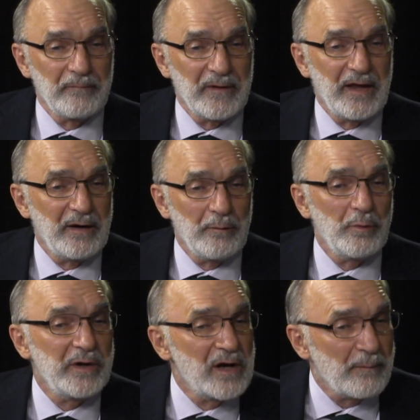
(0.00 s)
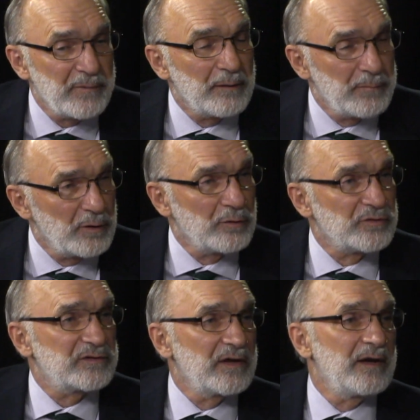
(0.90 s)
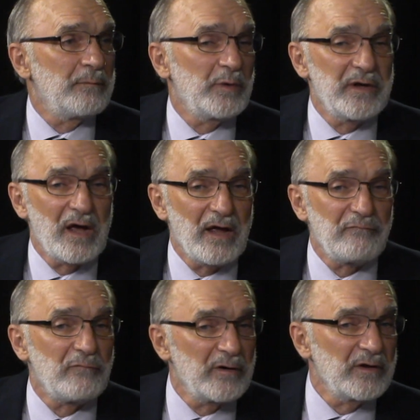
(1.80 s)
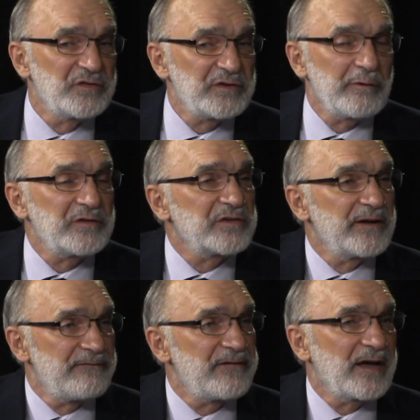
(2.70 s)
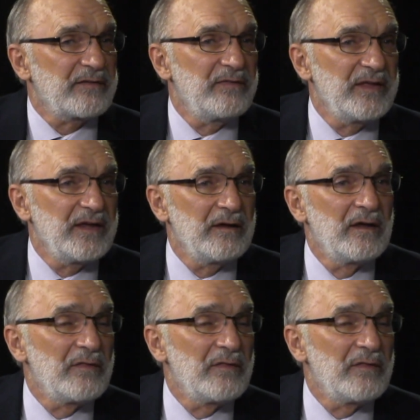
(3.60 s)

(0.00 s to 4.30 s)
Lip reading: it would not be abused, and it would not really seriously affect the